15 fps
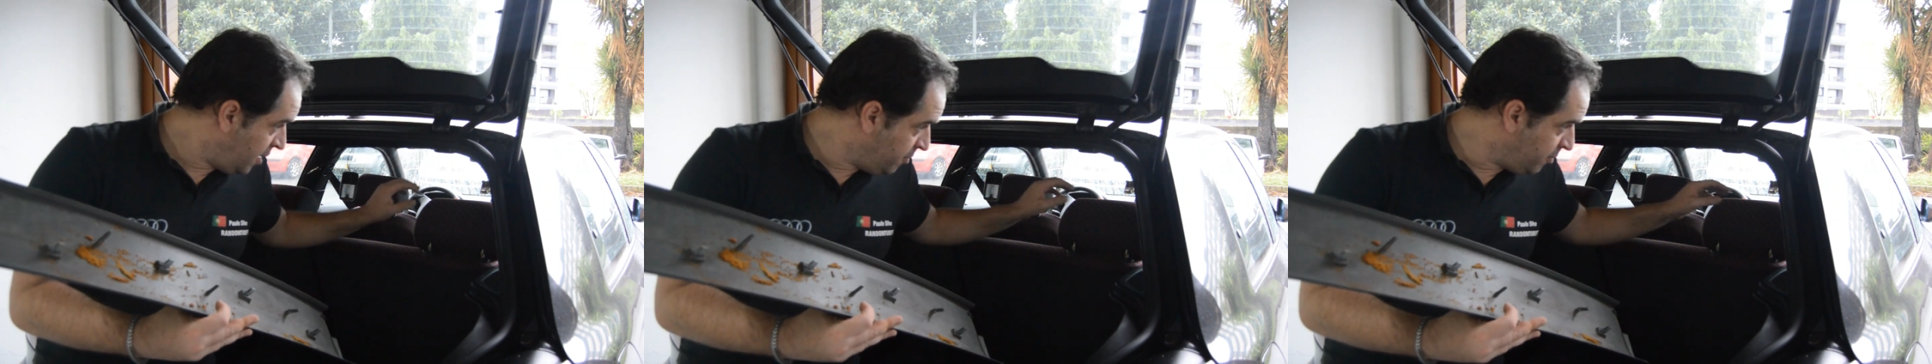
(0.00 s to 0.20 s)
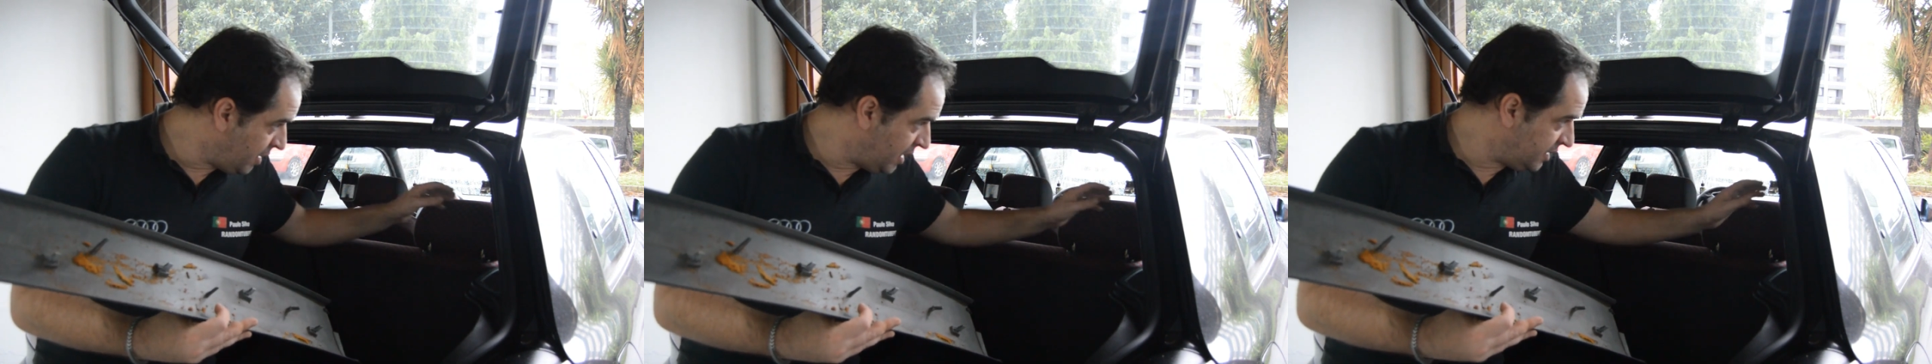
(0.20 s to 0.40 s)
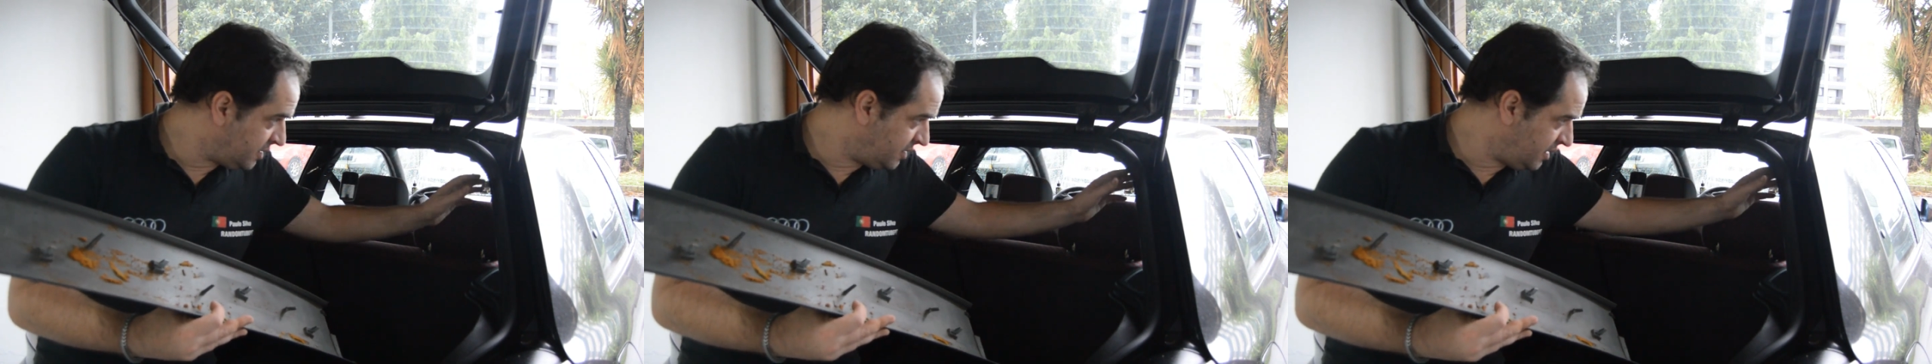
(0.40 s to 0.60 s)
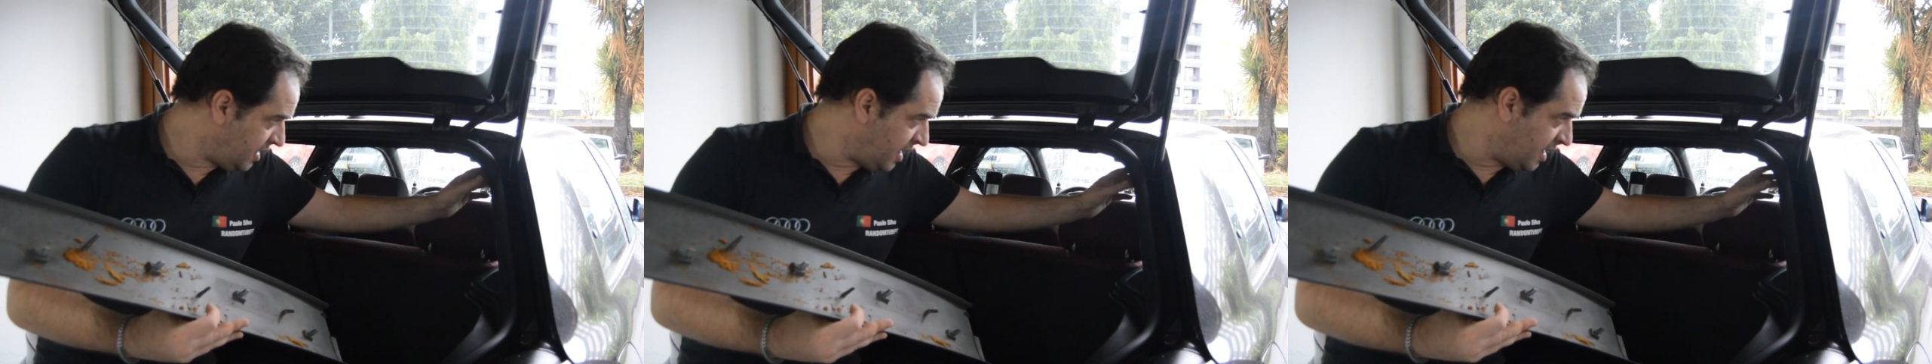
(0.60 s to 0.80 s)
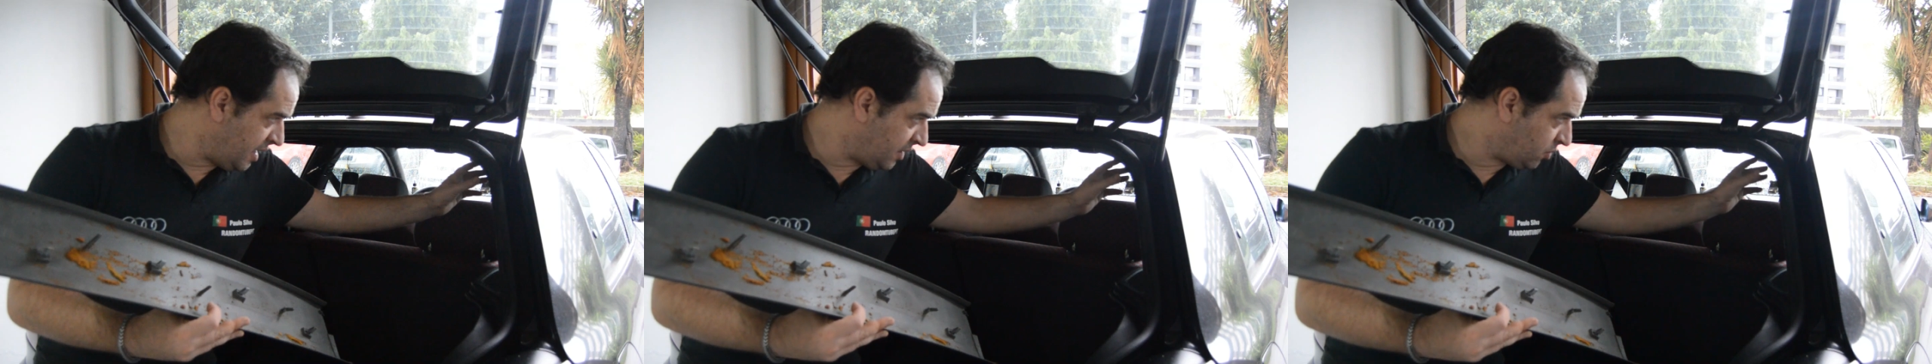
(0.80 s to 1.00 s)
But
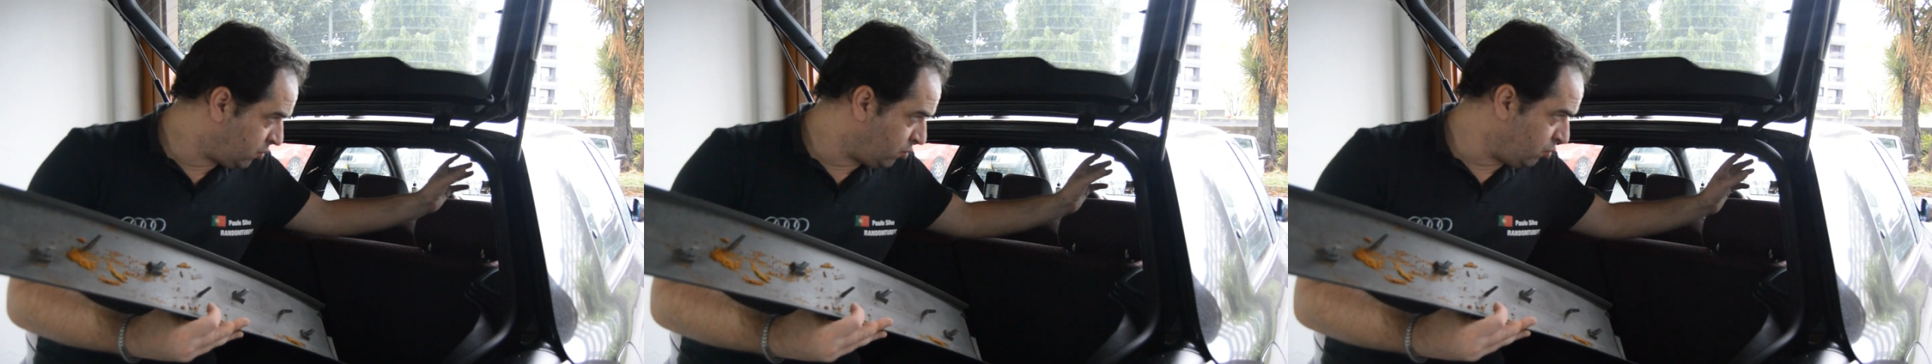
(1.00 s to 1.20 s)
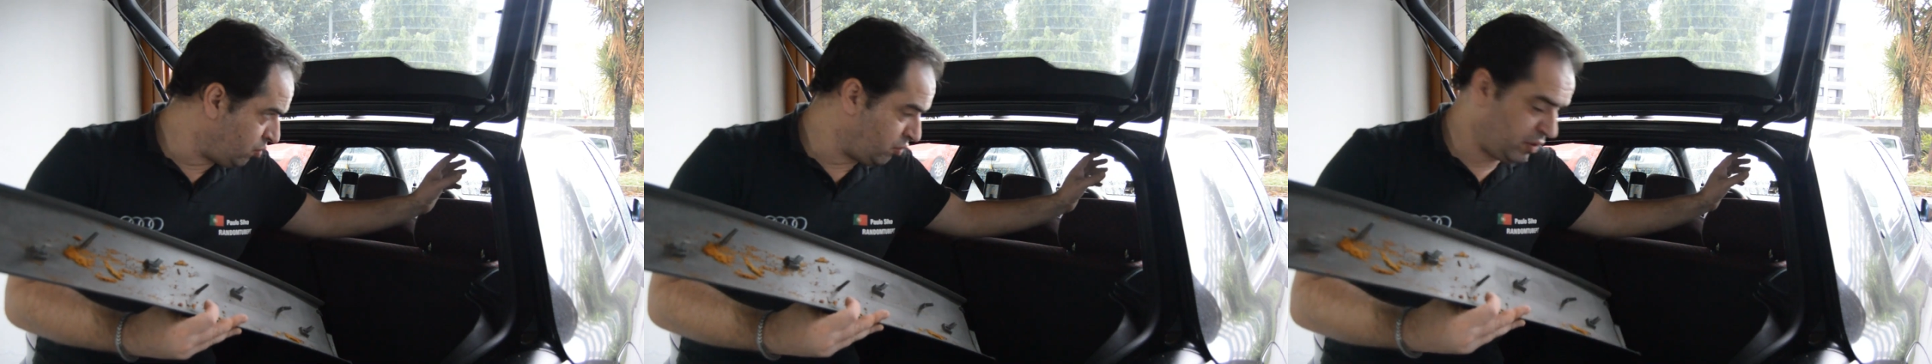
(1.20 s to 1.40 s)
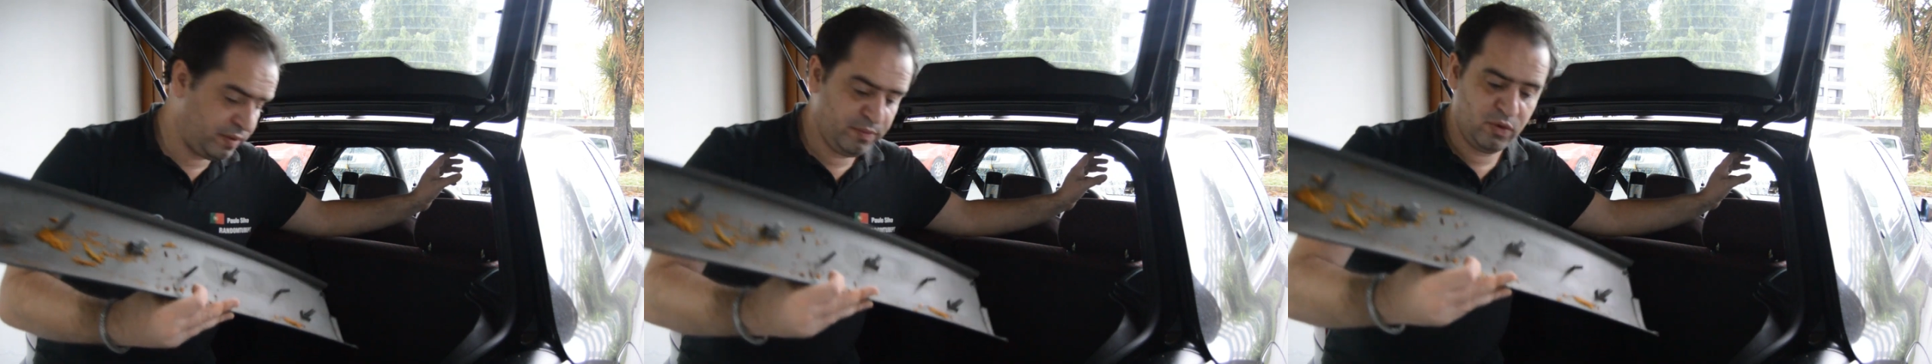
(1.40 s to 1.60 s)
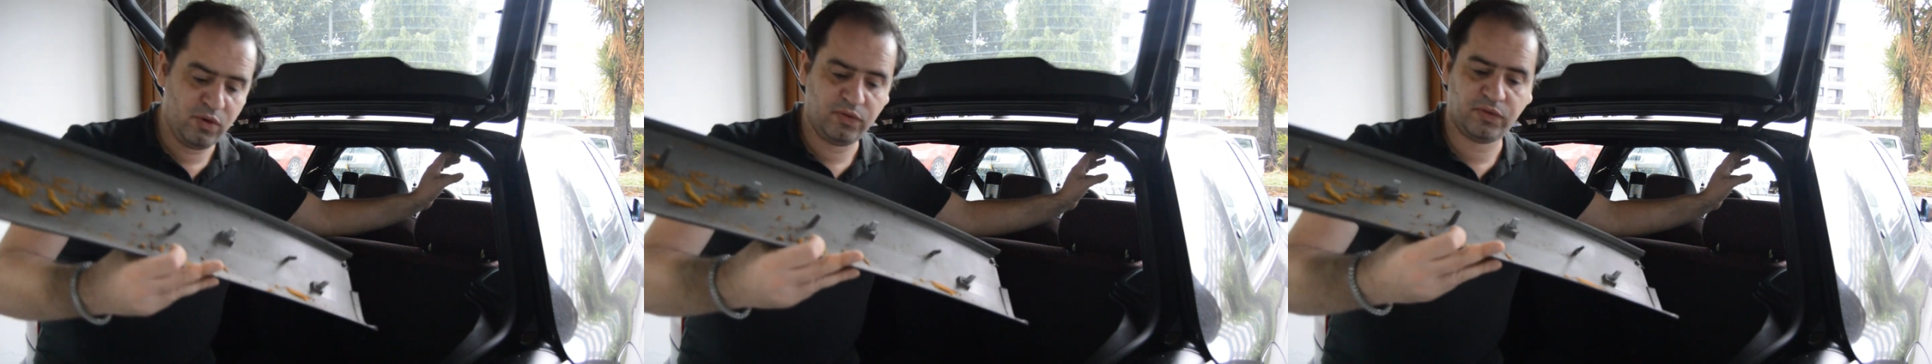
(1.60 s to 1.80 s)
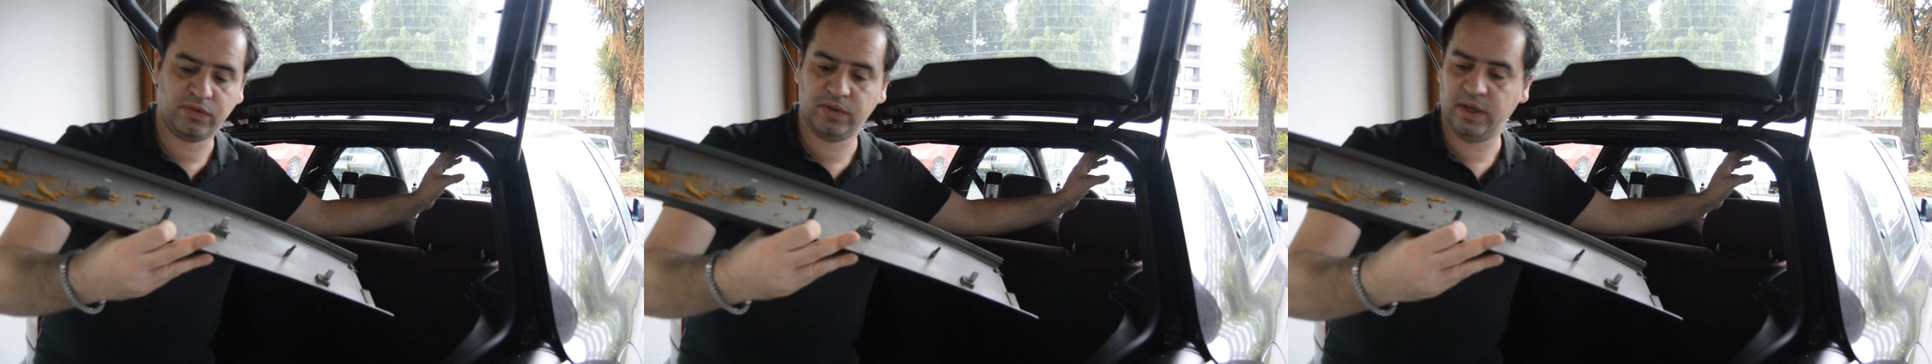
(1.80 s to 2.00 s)
to remove